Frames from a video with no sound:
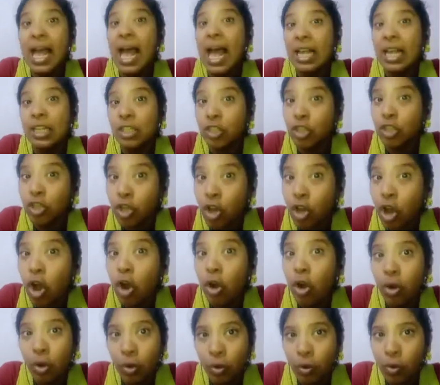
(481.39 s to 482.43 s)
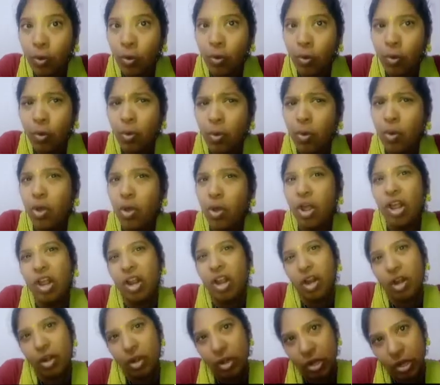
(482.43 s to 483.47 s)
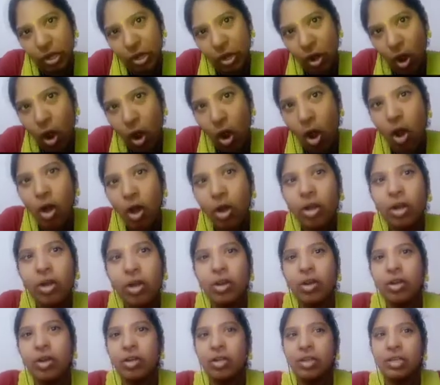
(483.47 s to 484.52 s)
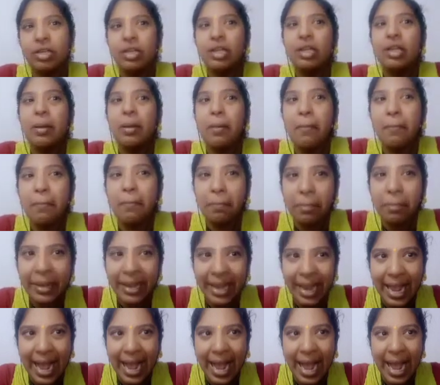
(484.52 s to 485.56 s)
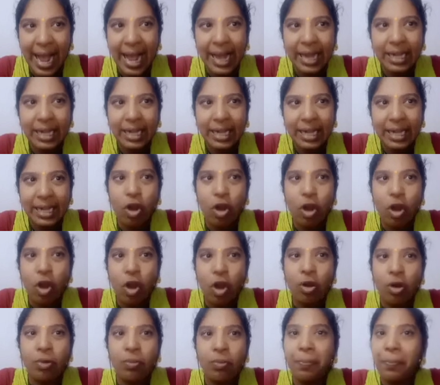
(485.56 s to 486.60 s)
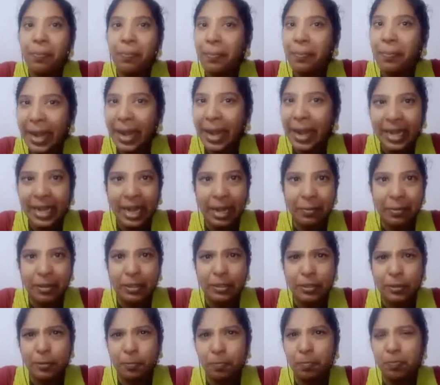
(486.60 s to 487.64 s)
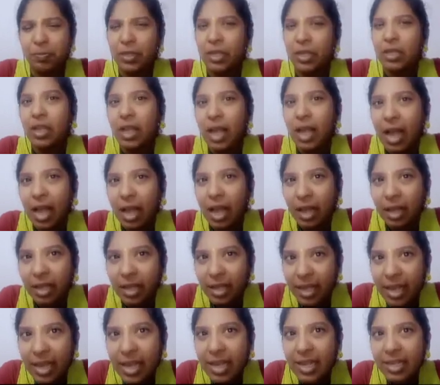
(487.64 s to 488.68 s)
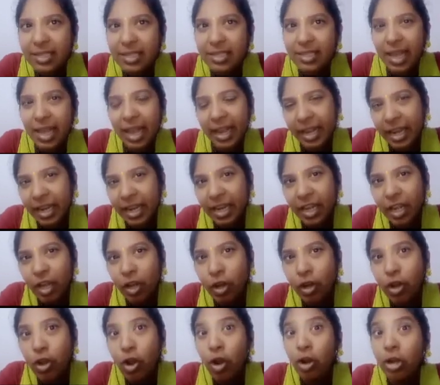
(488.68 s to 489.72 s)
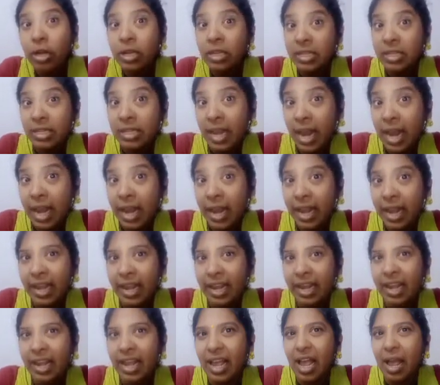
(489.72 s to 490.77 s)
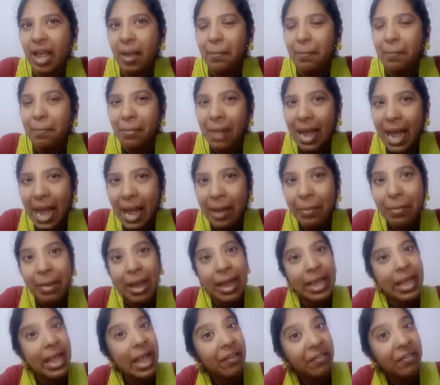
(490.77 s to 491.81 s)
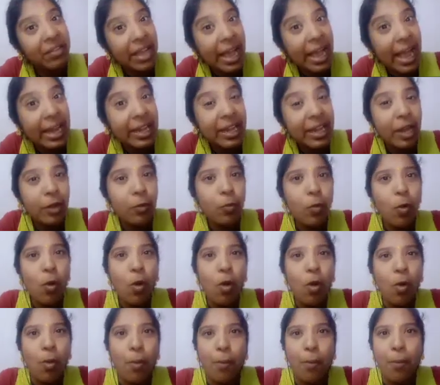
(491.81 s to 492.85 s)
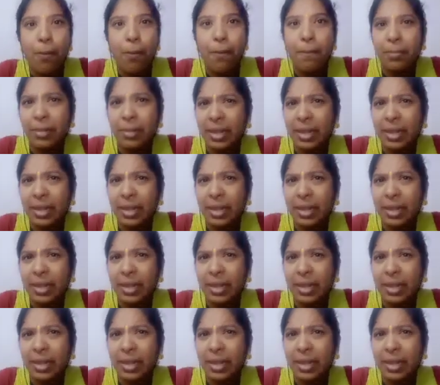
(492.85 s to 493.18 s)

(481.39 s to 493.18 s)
As you all know, dog, cat or pet animals. Yes, I can hear you all telling, ma'am, I have cat at home.